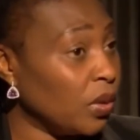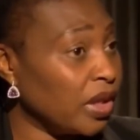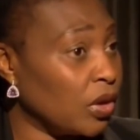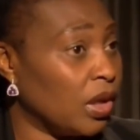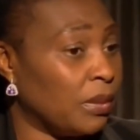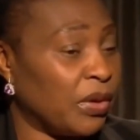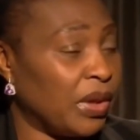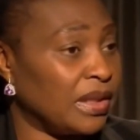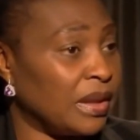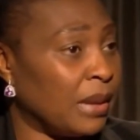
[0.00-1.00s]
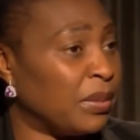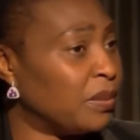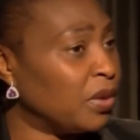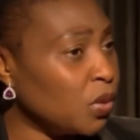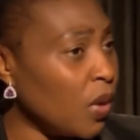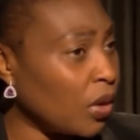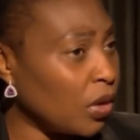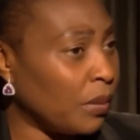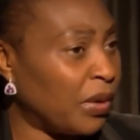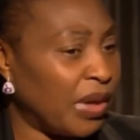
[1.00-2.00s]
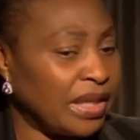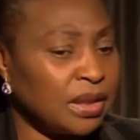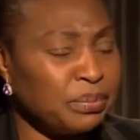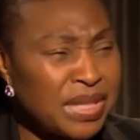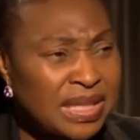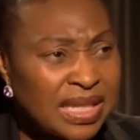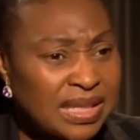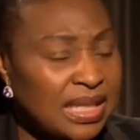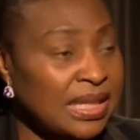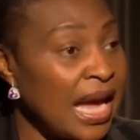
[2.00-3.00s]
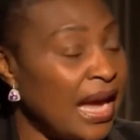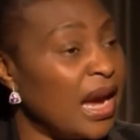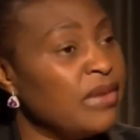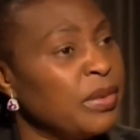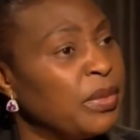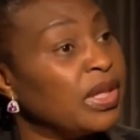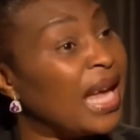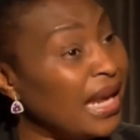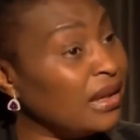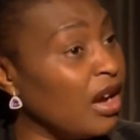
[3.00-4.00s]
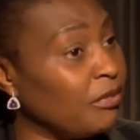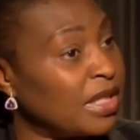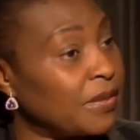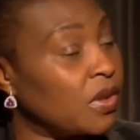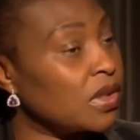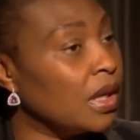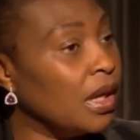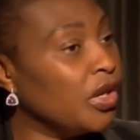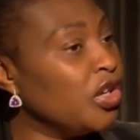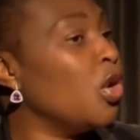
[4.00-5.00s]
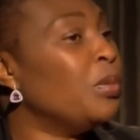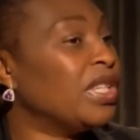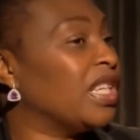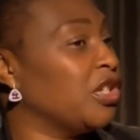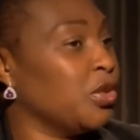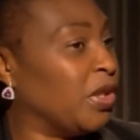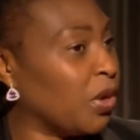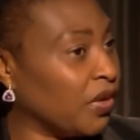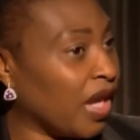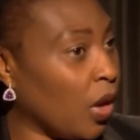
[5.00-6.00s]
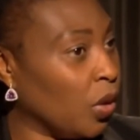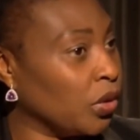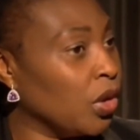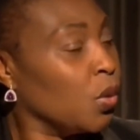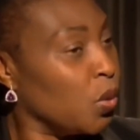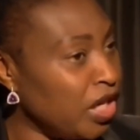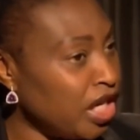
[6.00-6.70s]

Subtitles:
with all the people who are collaborating, businesses, everybody, and governments, because nobody can do it on their own.